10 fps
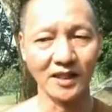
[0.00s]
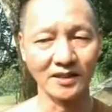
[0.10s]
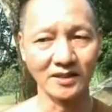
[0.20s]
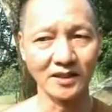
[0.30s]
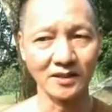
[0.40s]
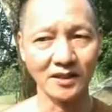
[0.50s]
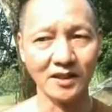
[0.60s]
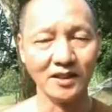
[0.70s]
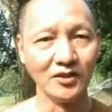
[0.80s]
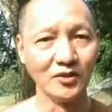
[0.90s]
anything,
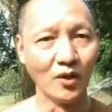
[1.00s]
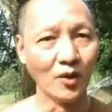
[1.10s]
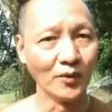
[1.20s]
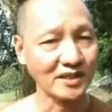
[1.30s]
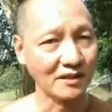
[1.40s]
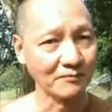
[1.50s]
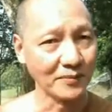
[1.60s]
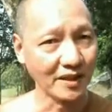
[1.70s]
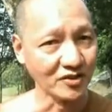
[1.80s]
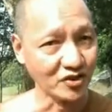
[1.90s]
you always come
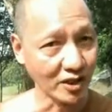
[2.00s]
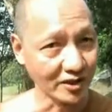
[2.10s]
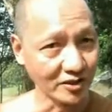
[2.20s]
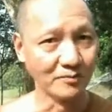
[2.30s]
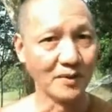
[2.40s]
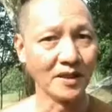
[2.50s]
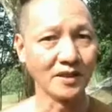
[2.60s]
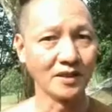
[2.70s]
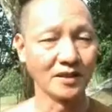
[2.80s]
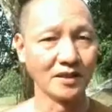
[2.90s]
back and check your
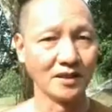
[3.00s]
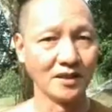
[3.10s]
mind.